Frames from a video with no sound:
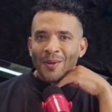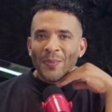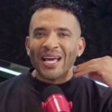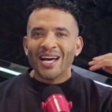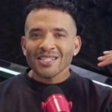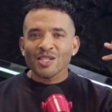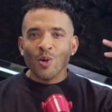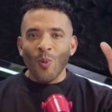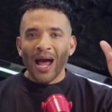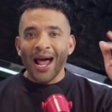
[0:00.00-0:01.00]
because it's the
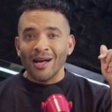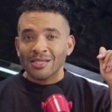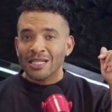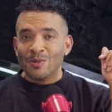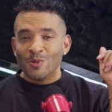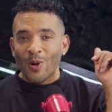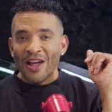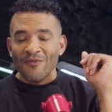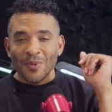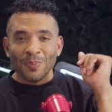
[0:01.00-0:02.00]
White House because it was
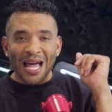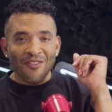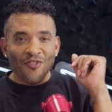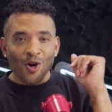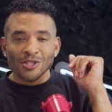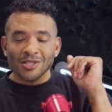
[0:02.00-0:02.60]
white, but black folks,